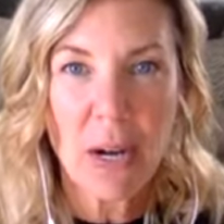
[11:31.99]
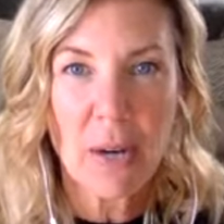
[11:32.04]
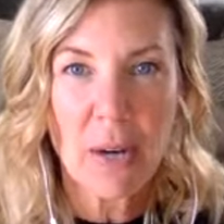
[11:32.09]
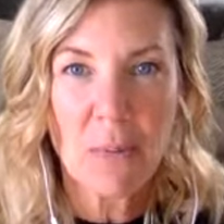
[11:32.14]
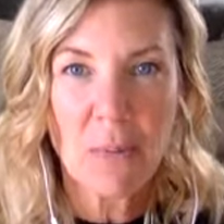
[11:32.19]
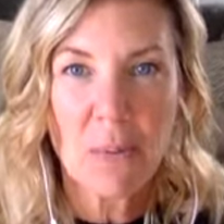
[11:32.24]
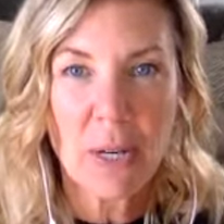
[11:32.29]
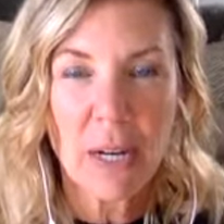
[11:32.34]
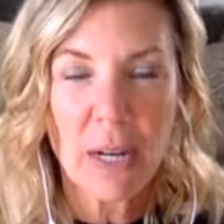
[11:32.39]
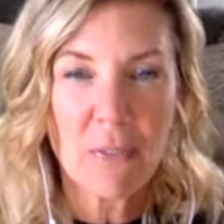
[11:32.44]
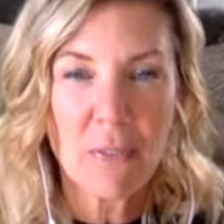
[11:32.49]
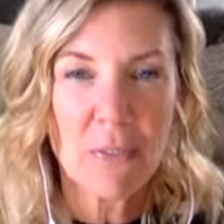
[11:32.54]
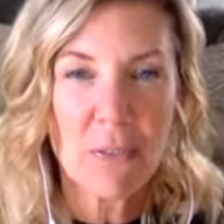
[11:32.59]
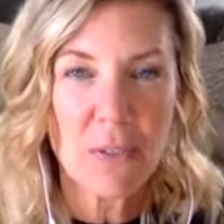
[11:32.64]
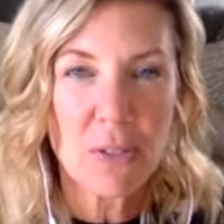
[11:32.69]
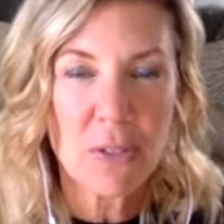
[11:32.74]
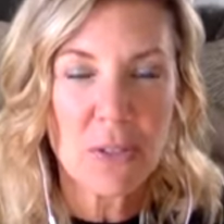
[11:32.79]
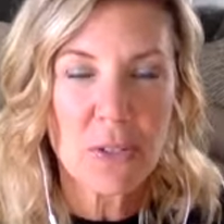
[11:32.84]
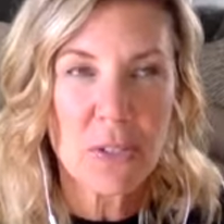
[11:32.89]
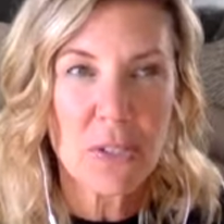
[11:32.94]
When I
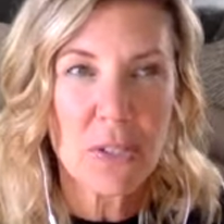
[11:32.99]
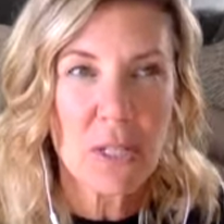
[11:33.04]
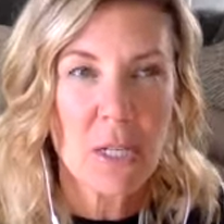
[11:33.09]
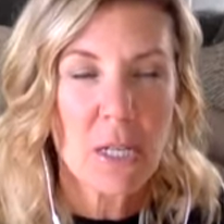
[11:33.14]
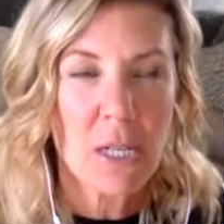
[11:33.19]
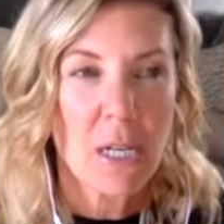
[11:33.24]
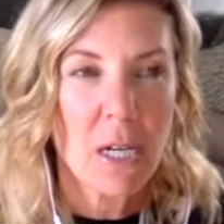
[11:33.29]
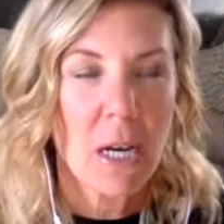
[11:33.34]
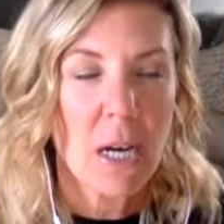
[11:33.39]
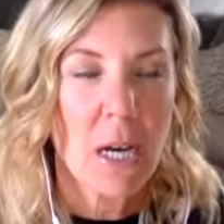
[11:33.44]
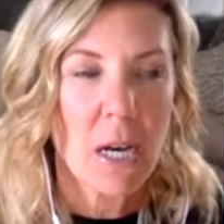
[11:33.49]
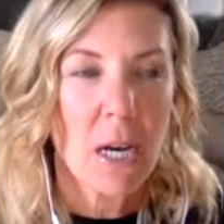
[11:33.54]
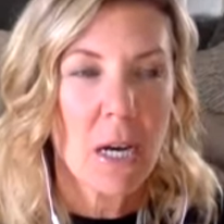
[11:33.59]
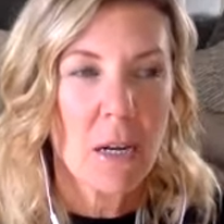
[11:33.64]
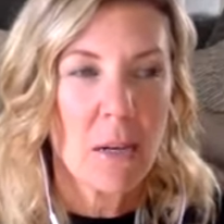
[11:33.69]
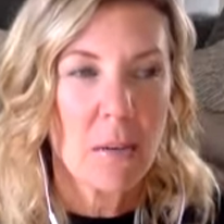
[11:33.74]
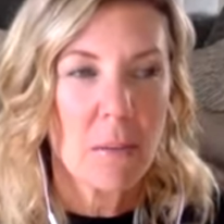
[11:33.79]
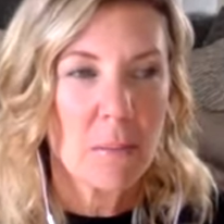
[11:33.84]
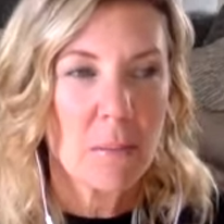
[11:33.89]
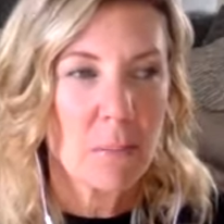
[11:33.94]
first,
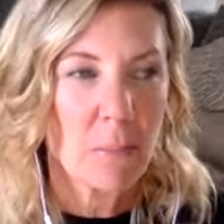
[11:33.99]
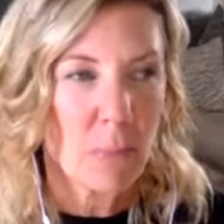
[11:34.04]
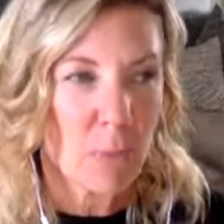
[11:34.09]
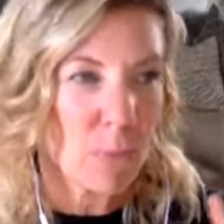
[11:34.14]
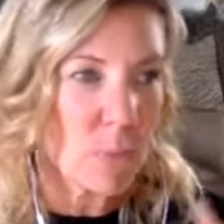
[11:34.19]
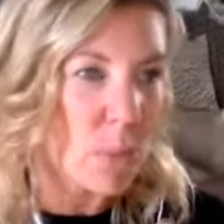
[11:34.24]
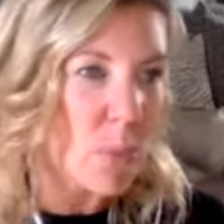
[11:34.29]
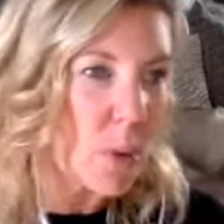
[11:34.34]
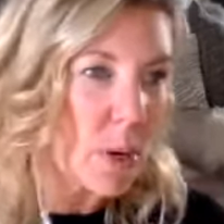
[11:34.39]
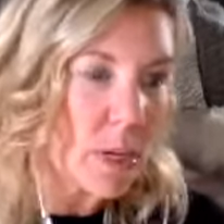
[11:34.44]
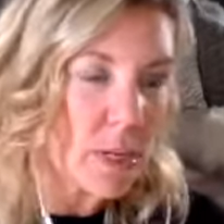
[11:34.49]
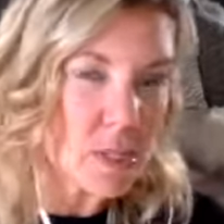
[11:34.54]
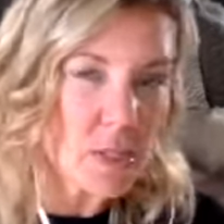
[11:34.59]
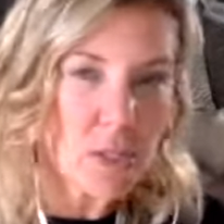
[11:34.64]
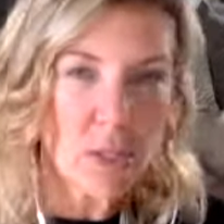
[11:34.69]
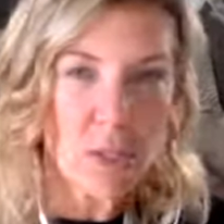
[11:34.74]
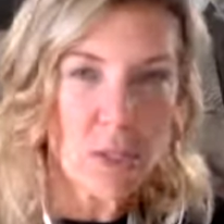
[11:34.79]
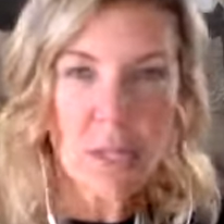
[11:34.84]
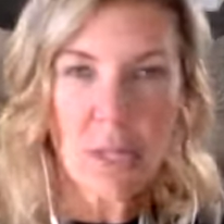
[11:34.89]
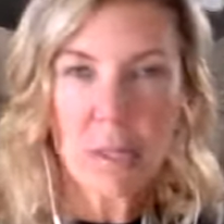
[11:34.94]
before I
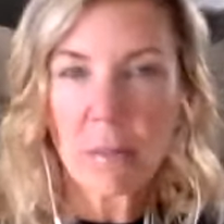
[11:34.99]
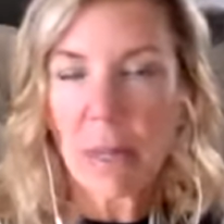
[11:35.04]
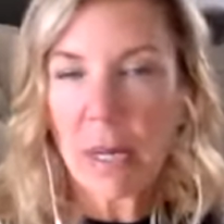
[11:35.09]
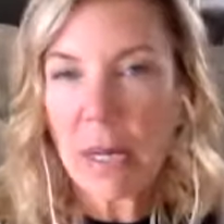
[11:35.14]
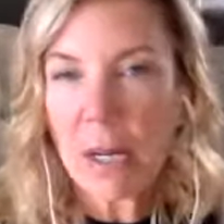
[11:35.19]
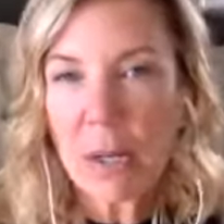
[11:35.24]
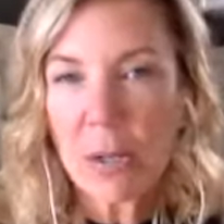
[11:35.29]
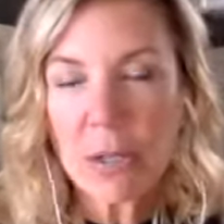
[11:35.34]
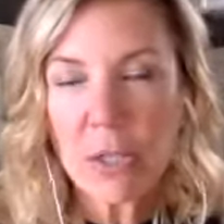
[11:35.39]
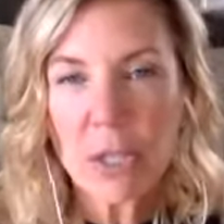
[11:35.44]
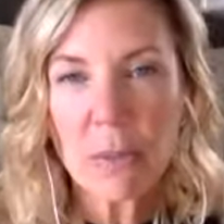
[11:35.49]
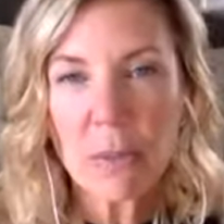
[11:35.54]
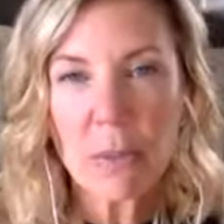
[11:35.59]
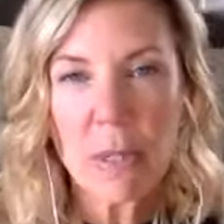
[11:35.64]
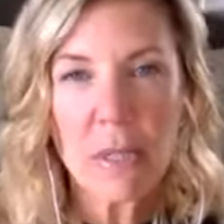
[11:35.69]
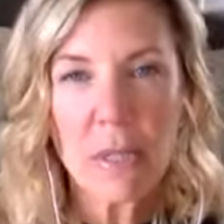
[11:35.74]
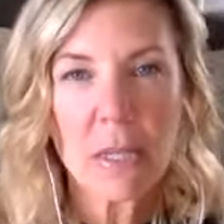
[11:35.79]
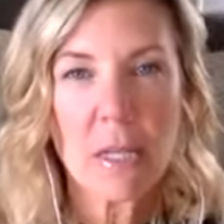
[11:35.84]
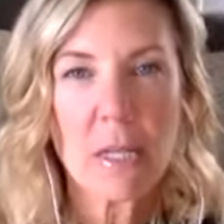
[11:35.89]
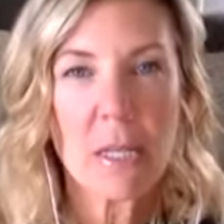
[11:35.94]
started my coaching
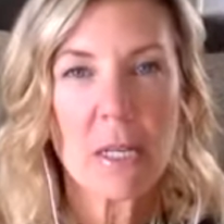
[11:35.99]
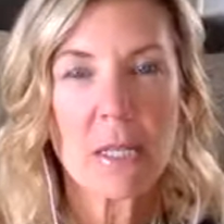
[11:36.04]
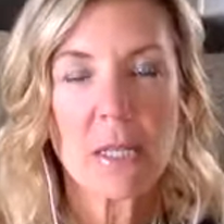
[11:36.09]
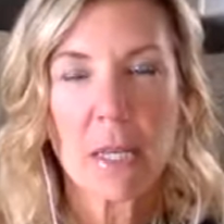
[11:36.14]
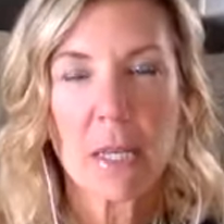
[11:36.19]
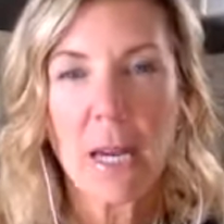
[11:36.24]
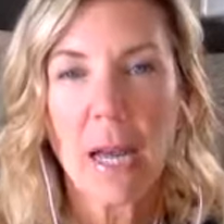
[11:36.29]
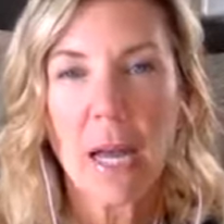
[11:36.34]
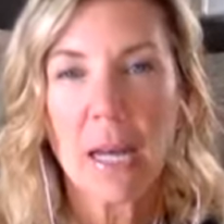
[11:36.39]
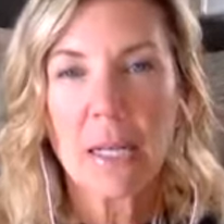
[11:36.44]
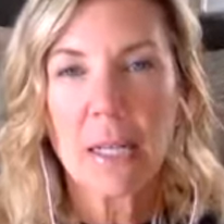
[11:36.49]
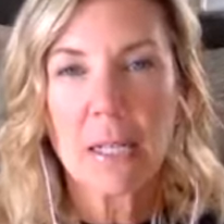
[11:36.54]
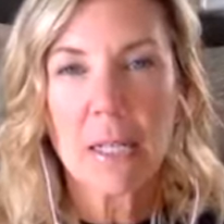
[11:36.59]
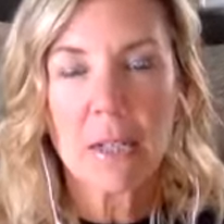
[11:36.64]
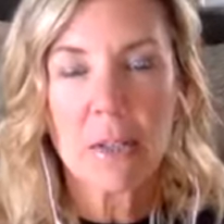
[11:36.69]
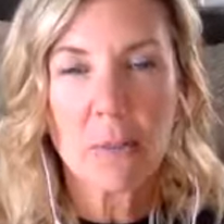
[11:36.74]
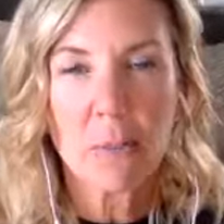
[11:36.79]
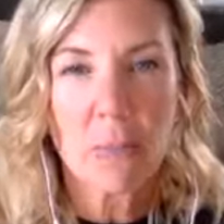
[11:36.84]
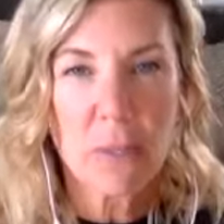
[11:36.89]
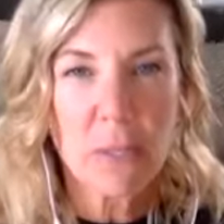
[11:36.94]
business, I had
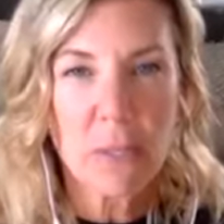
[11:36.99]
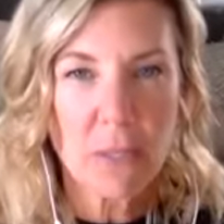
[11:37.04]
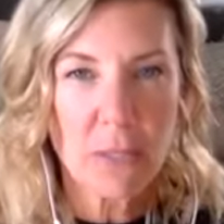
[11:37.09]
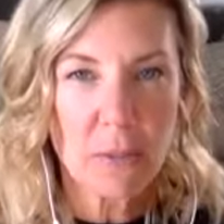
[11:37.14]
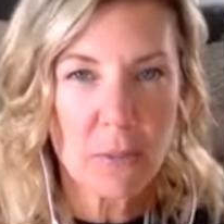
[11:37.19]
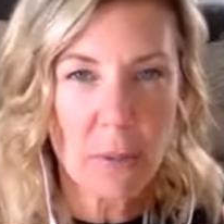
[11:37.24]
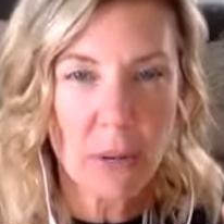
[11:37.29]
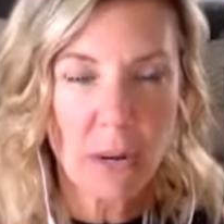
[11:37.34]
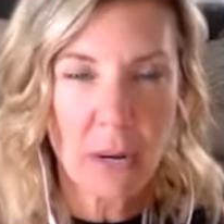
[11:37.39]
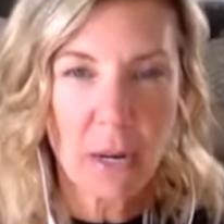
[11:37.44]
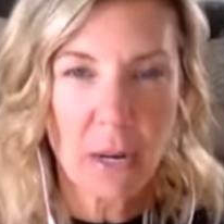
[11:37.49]
another business where I